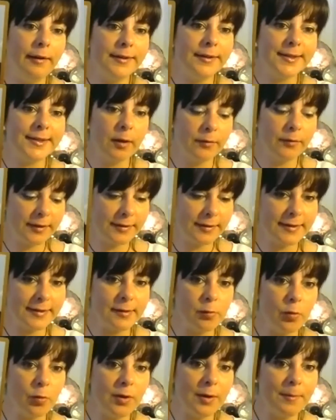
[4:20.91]
So this
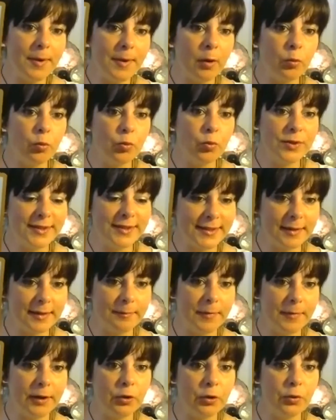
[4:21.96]
is all about
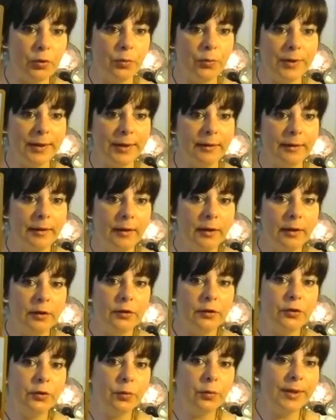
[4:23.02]
wisdom and doing
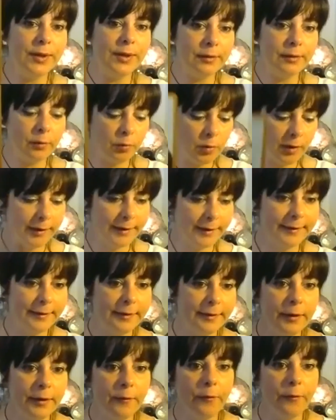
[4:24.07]
the right
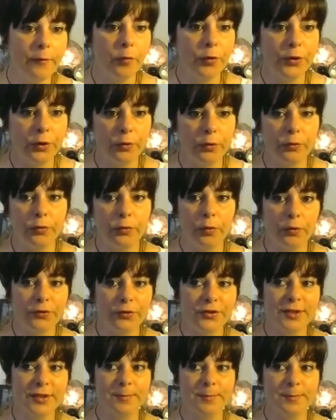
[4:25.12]
thing for you, not
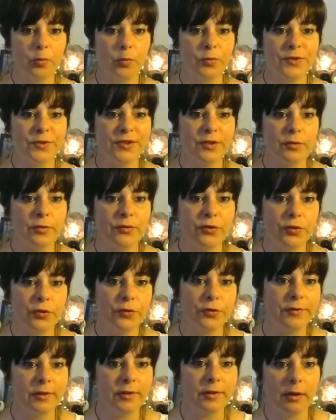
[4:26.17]
just because you're
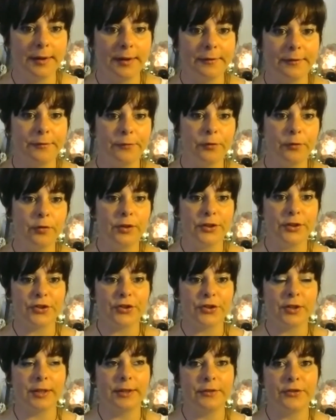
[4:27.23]
juvenile and
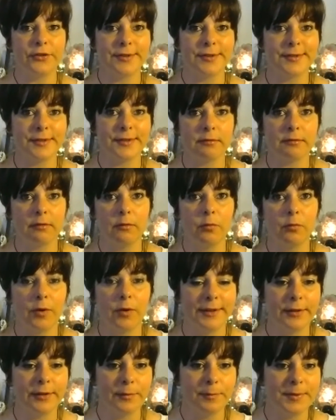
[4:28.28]
foolishly just
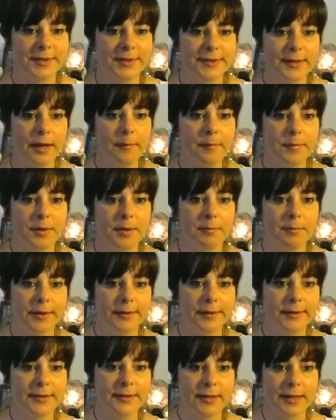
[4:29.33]
wanting to be stubborn, but
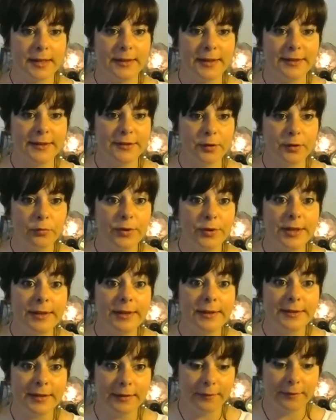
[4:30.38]
there's a
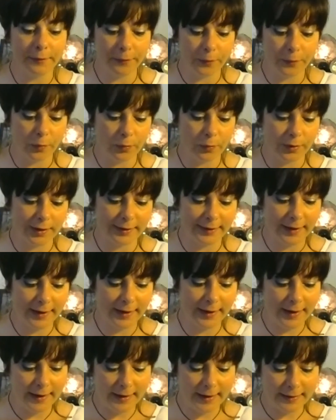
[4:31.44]
reason for it.
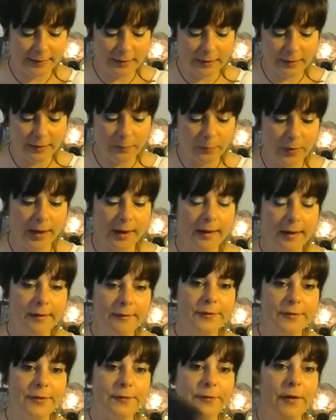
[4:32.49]
And then we
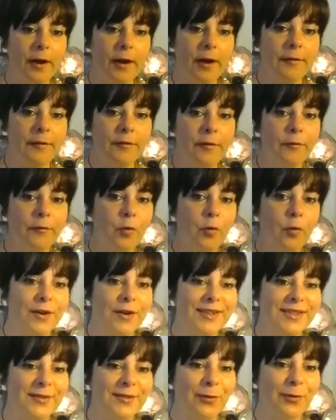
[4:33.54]
have the 5 of
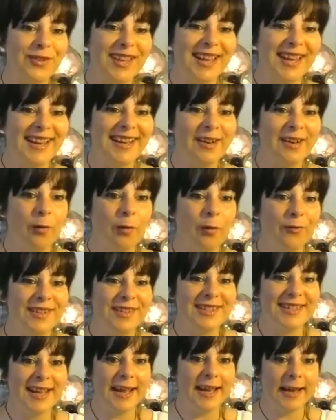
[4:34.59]
Wands for the end of
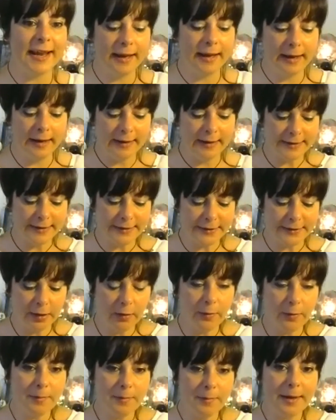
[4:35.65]
the day.
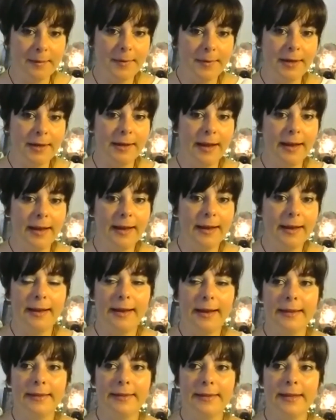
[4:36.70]
So maybe
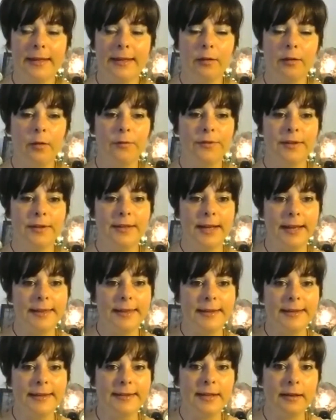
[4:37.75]
at the end of the day,
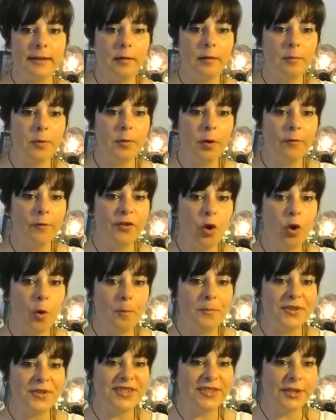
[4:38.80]
there's a little bit of a
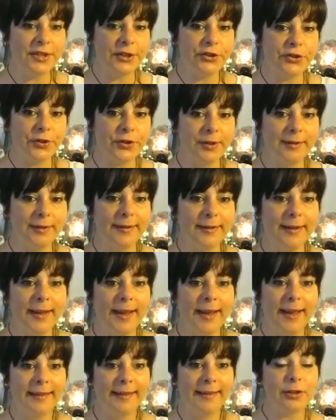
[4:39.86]
competition.
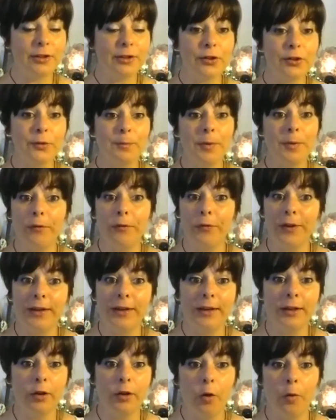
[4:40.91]
This could be a
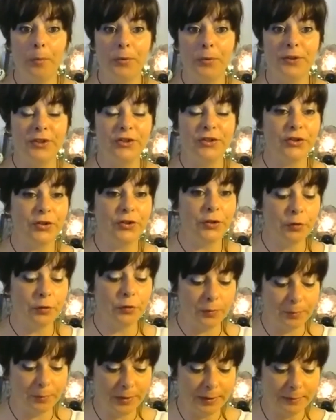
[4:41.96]
friendly competition. It
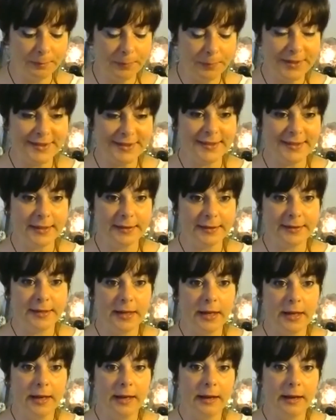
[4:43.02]
could be in business.